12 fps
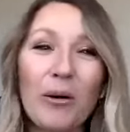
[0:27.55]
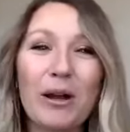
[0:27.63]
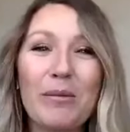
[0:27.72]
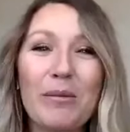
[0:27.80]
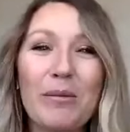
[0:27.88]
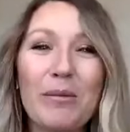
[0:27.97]

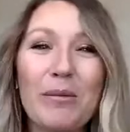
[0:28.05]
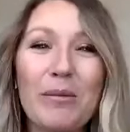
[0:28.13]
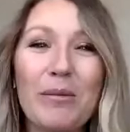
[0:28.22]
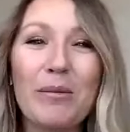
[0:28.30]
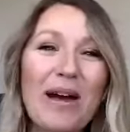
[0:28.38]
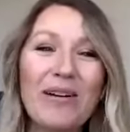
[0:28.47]
We're going to be
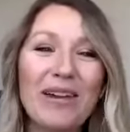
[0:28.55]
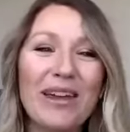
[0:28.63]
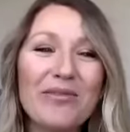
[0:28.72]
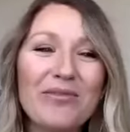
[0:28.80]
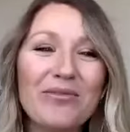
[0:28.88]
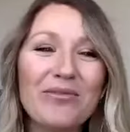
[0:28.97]
talking
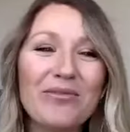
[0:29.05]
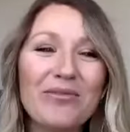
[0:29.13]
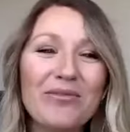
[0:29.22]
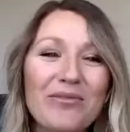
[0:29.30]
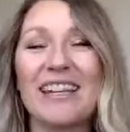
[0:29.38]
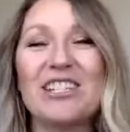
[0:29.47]
about
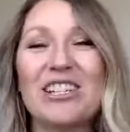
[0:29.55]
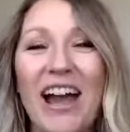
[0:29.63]
infant and